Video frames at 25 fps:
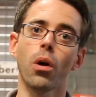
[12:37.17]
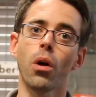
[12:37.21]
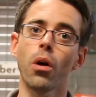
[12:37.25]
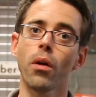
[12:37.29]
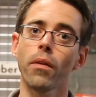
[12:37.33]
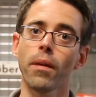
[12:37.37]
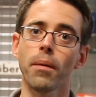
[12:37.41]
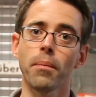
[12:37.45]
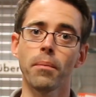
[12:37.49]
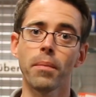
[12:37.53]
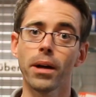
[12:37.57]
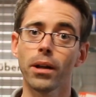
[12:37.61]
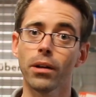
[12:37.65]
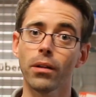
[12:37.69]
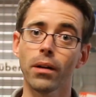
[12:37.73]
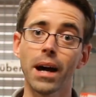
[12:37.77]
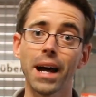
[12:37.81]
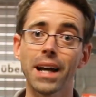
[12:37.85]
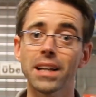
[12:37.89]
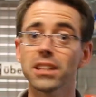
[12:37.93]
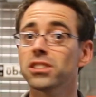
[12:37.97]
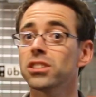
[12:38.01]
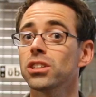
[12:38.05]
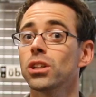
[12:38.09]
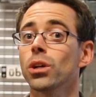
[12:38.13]
All that metal
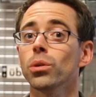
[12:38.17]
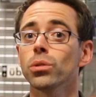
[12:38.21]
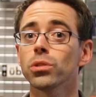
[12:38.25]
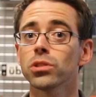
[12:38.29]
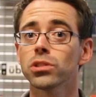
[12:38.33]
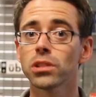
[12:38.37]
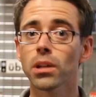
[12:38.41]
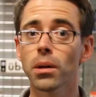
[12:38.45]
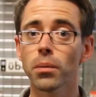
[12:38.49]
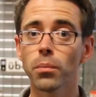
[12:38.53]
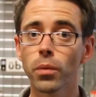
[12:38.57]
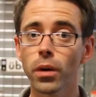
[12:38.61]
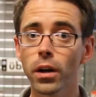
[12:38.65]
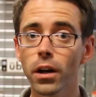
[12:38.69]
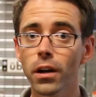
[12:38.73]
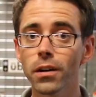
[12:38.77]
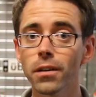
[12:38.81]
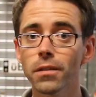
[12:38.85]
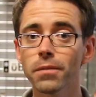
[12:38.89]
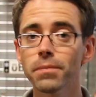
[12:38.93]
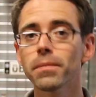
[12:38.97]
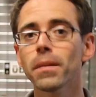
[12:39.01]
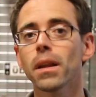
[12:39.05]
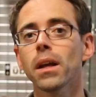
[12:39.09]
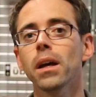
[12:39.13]
has to go
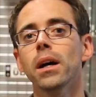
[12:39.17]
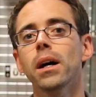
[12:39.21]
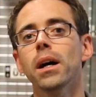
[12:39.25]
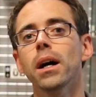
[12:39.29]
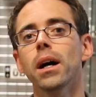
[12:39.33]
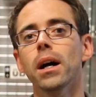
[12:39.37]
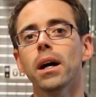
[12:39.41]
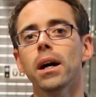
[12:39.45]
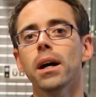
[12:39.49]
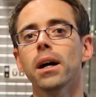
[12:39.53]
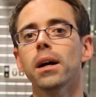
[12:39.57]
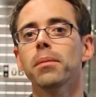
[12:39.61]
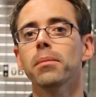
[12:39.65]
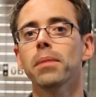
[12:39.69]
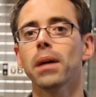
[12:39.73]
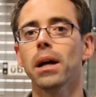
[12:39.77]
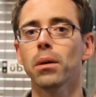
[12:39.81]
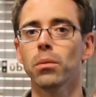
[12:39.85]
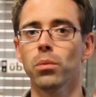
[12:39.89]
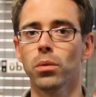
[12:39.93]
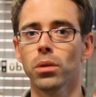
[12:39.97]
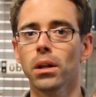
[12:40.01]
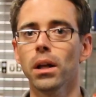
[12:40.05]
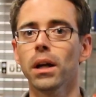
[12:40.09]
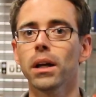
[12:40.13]
somewhere,
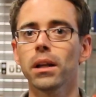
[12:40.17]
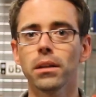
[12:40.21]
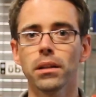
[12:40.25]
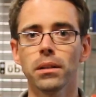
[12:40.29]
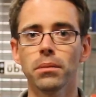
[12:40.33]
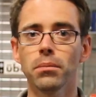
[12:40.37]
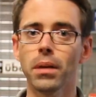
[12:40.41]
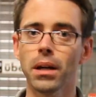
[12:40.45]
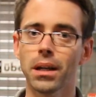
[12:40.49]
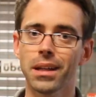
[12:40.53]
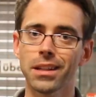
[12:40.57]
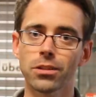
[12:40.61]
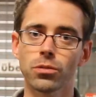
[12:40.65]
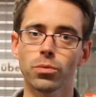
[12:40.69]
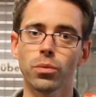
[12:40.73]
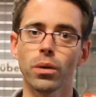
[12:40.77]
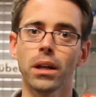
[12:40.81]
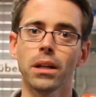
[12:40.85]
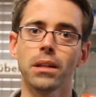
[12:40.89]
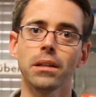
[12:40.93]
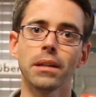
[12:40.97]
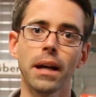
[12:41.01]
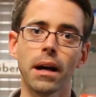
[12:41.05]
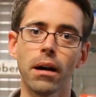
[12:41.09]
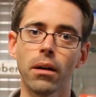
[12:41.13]
and will likely make its
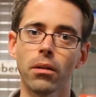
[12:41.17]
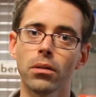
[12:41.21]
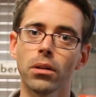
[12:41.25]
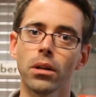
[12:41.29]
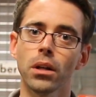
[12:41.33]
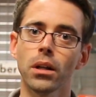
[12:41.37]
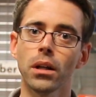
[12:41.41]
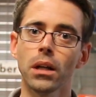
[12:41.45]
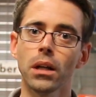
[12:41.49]
way down